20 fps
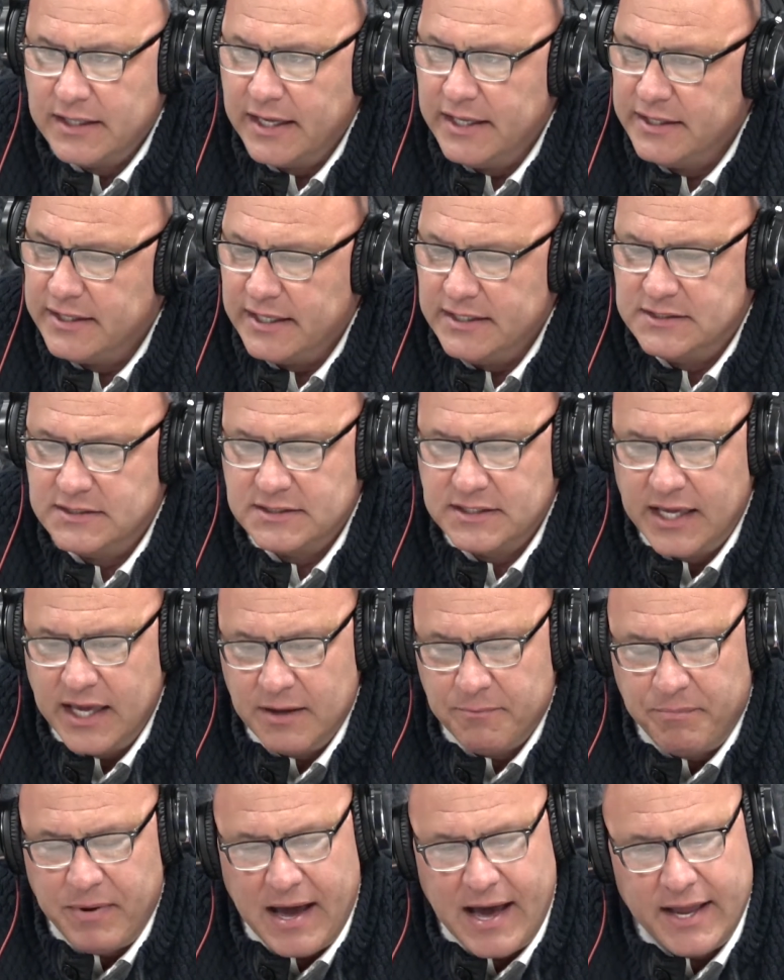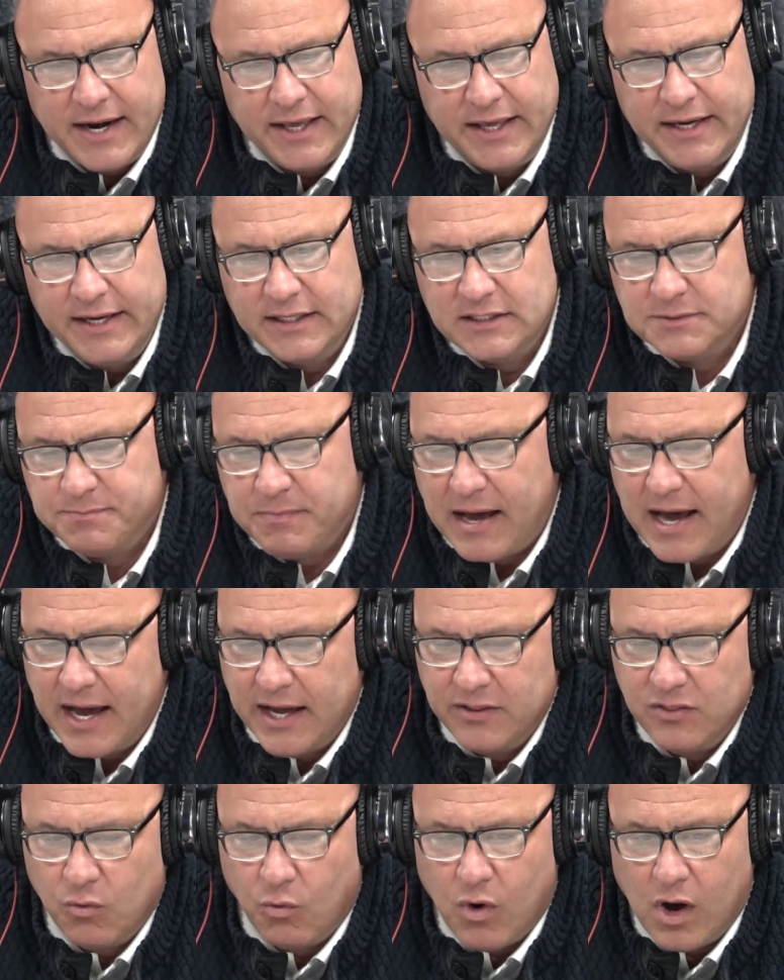They skimp on it. It's
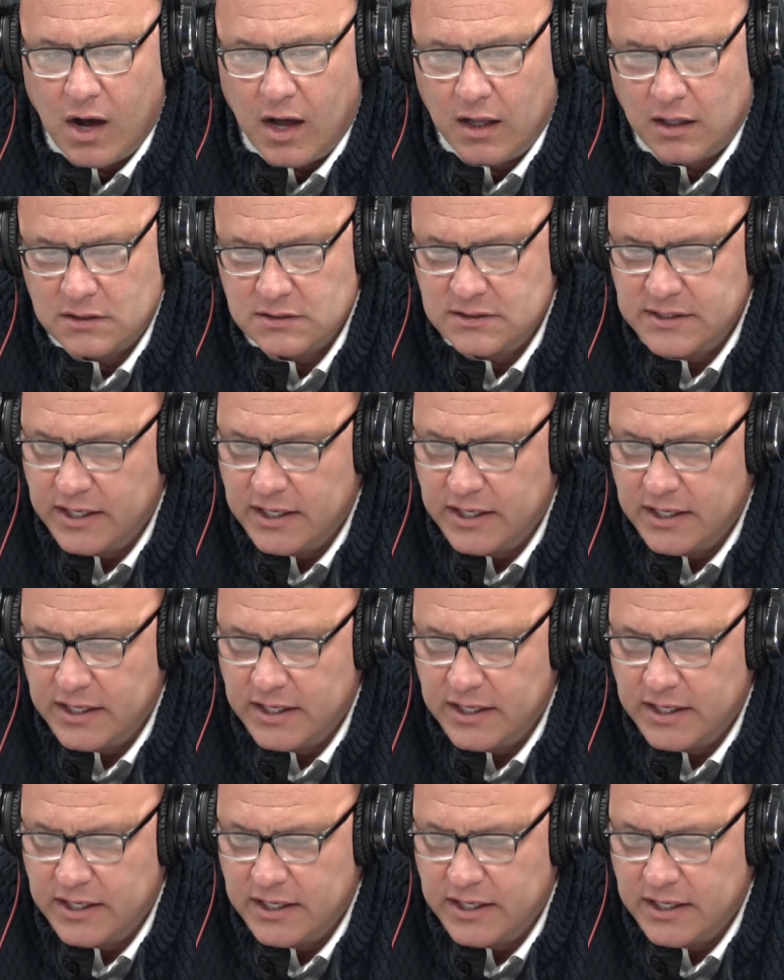behind the walls.